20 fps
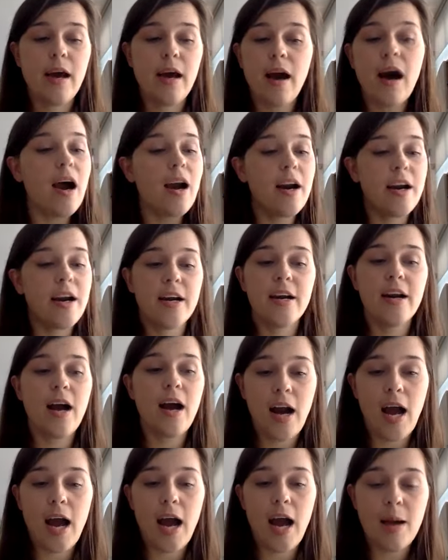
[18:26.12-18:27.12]
are
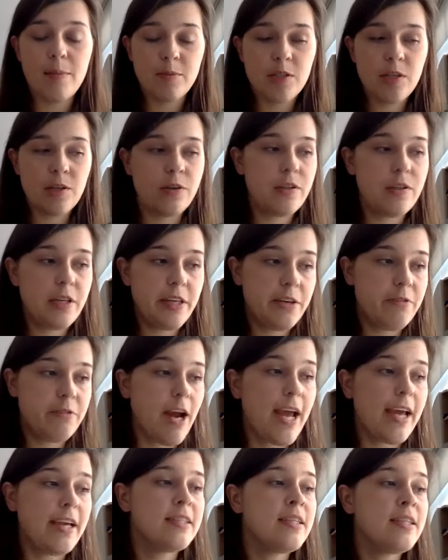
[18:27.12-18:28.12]
absolutely
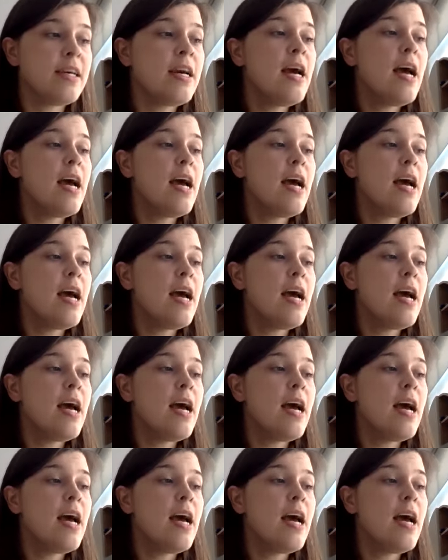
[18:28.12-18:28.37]
great.